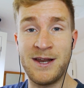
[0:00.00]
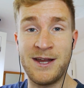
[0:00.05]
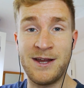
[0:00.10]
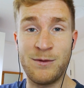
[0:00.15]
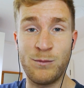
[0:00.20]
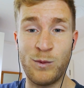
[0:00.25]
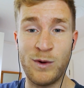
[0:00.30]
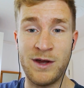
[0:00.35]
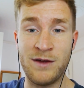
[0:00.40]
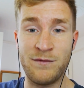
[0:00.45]

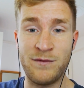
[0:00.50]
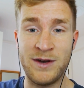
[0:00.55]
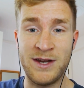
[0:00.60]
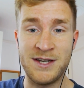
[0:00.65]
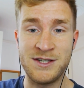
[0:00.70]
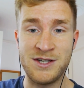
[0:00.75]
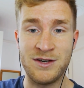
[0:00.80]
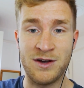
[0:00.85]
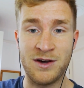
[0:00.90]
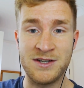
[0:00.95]
League with
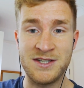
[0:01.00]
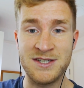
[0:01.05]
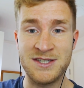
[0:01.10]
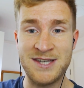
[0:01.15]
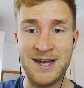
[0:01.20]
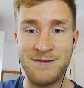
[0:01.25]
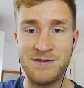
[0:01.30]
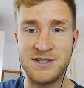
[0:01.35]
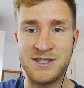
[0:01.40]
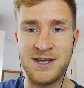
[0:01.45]
Leeds United.
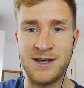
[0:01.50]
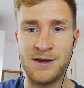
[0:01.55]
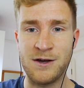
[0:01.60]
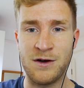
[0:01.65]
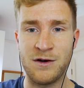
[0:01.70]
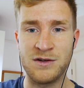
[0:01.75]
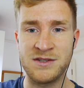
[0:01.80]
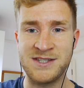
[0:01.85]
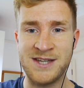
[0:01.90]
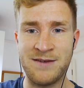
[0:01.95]
17
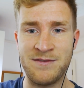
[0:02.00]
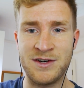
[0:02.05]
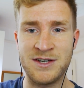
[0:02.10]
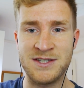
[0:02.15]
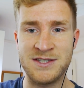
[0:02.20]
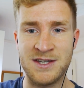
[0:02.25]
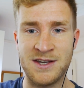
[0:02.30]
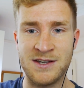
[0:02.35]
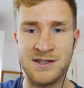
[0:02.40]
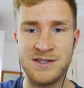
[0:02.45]
goals, 7
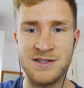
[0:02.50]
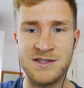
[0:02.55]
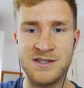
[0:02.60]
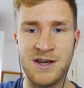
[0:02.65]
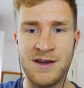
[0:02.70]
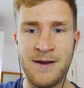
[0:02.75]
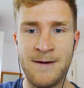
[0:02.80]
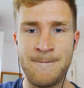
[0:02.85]
assists.